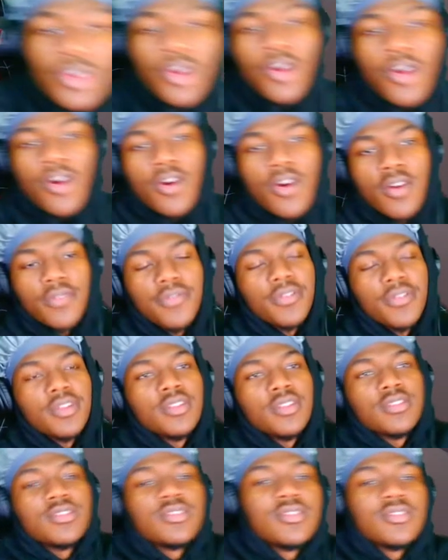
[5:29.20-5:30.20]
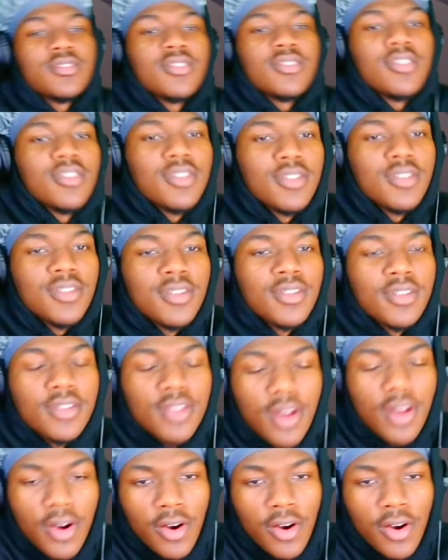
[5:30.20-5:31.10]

offense, the